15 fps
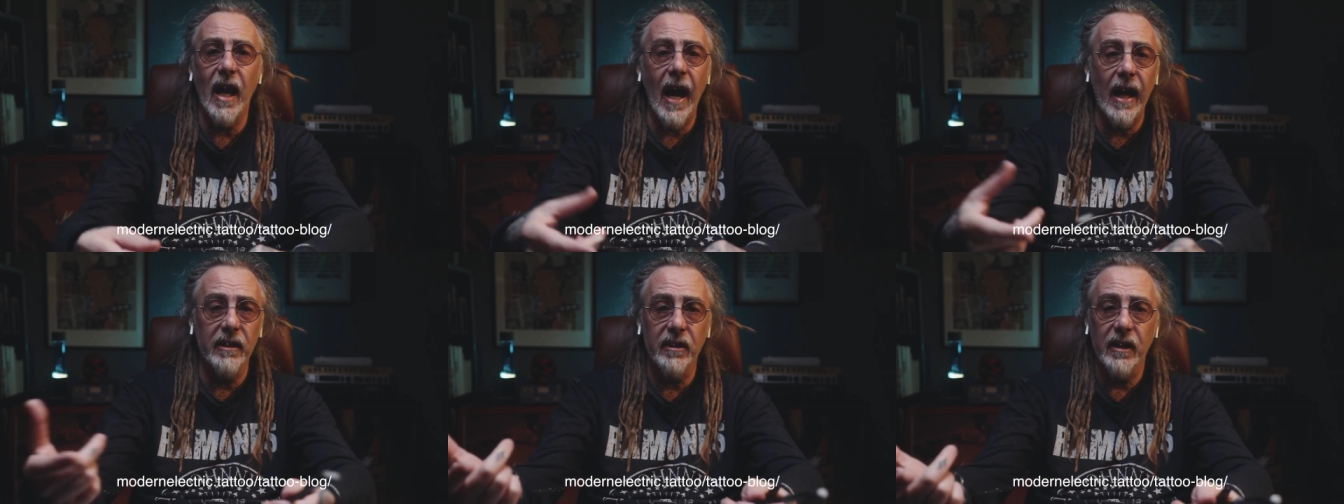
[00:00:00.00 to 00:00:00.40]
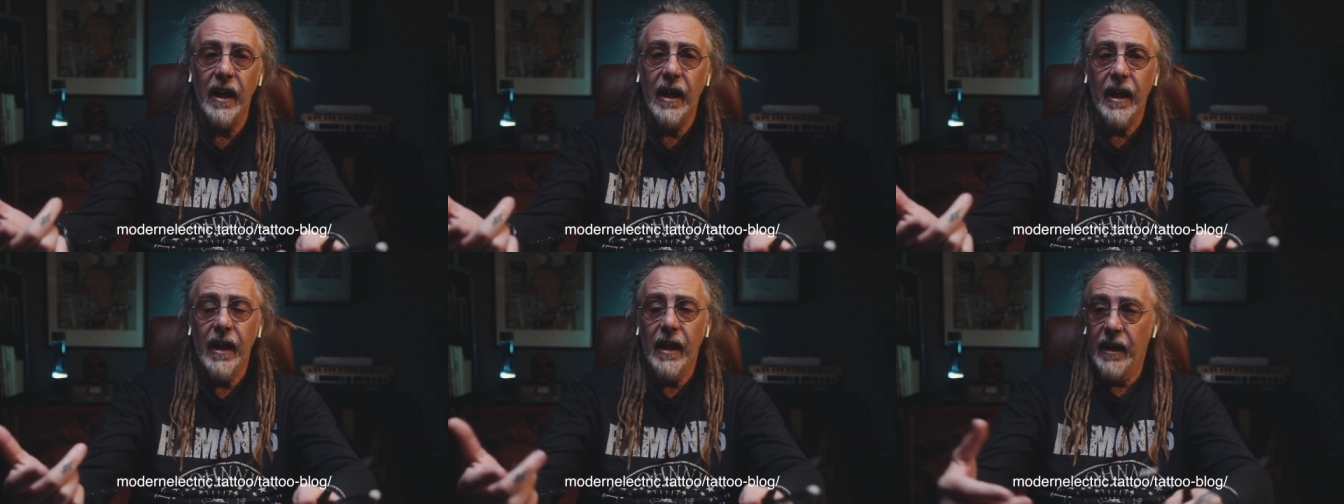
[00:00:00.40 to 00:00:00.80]
And
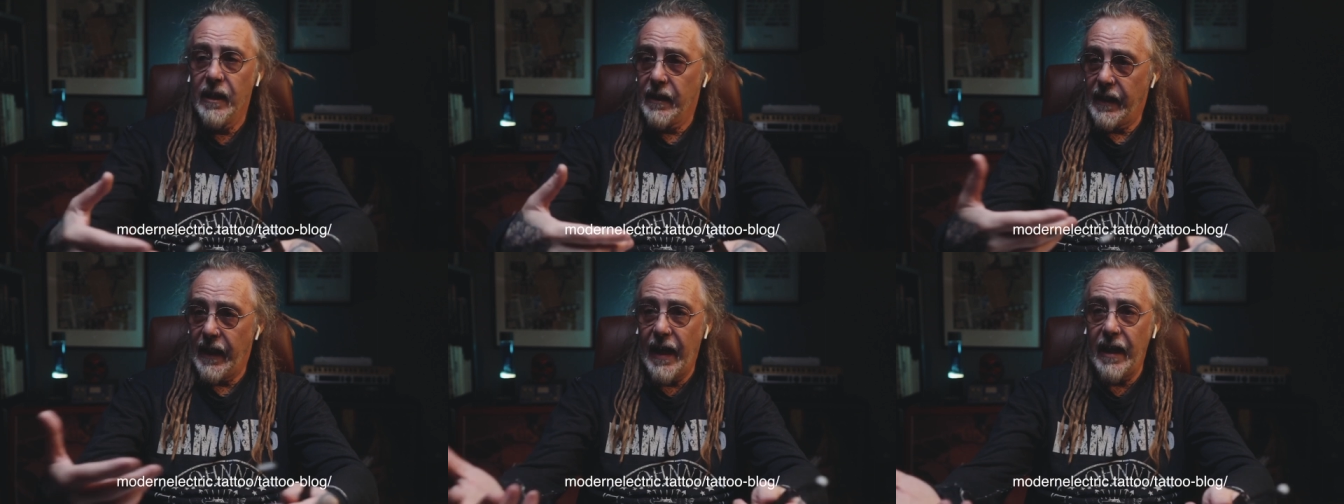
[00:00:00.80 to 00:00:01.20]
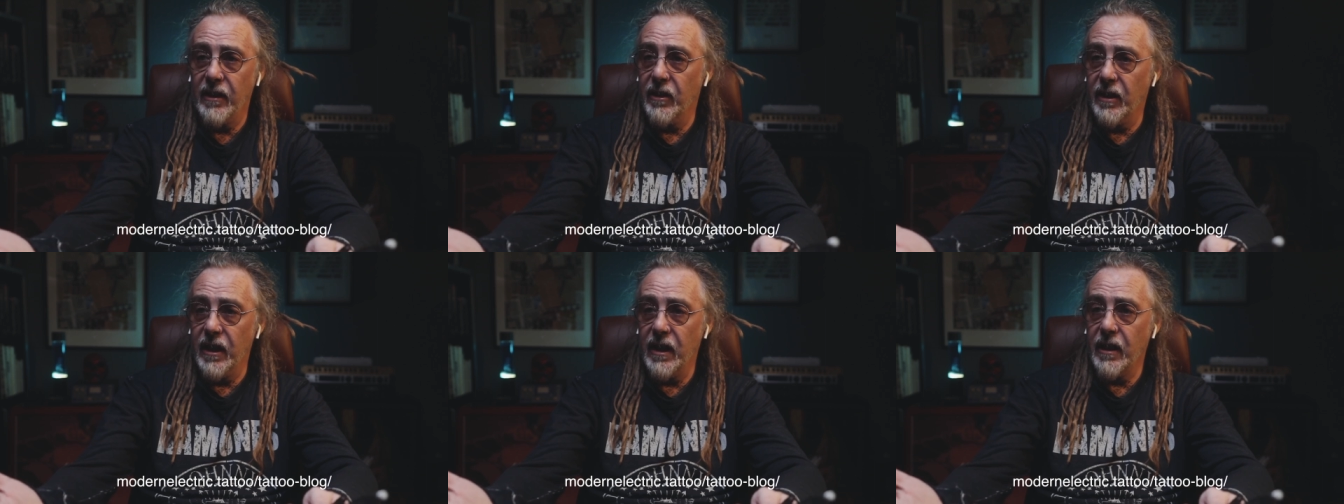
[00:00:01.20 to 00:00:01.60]

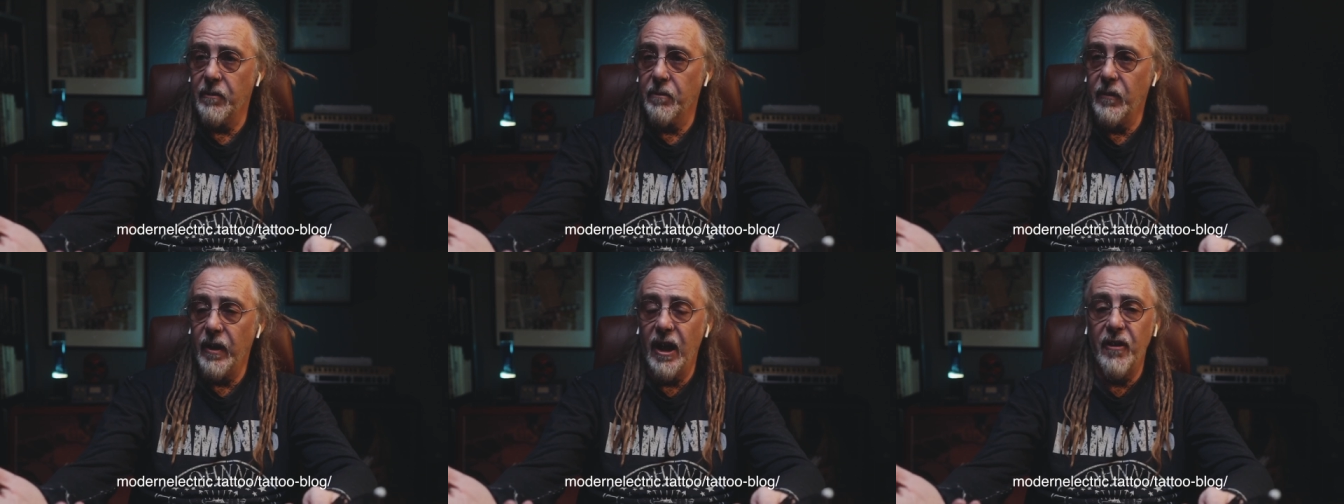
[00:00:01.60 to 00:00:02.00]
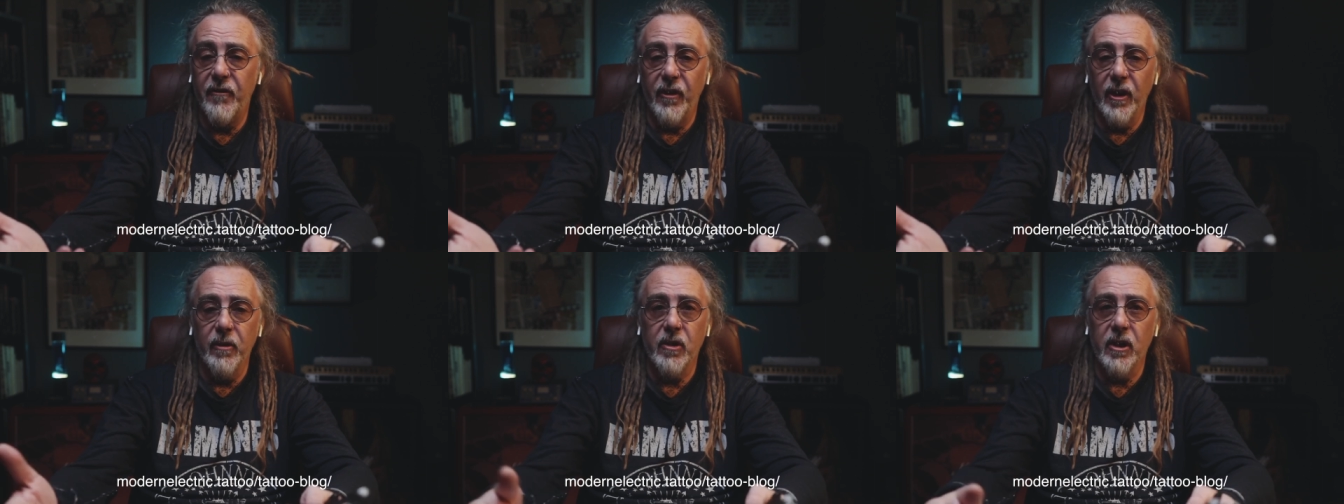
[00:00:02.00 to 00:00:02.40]
in the near
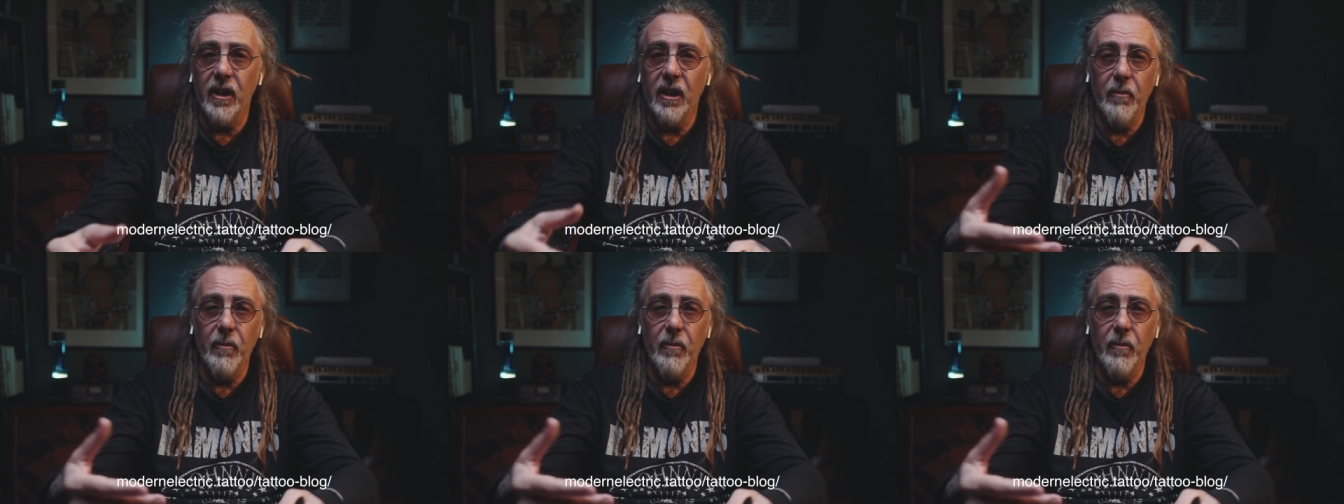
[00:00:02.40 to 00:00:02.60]
future,